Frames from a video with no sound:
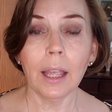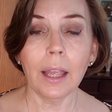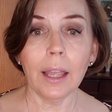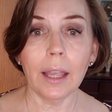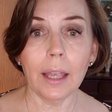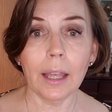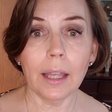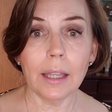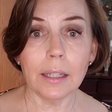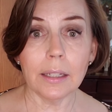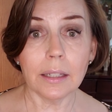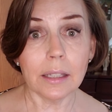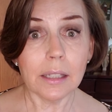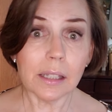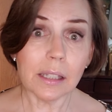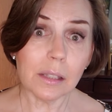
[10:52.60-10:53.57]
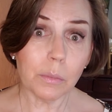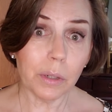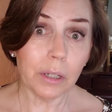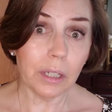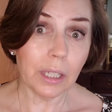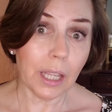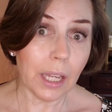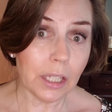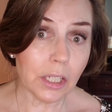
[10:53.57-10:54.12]
And this is where
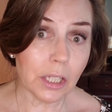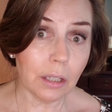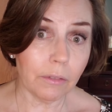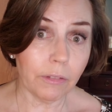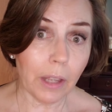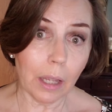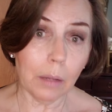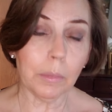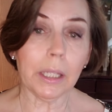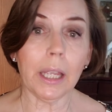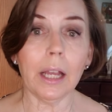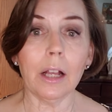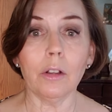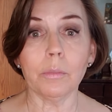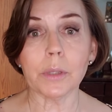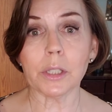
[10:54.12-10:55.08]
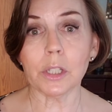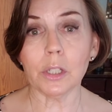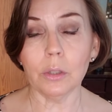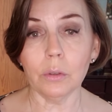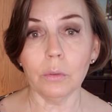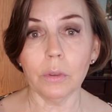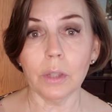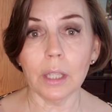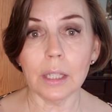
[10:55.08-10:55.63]
engaging the family helps
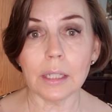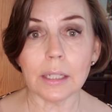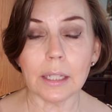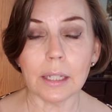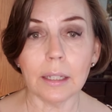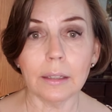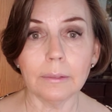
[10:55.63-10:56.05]
too, that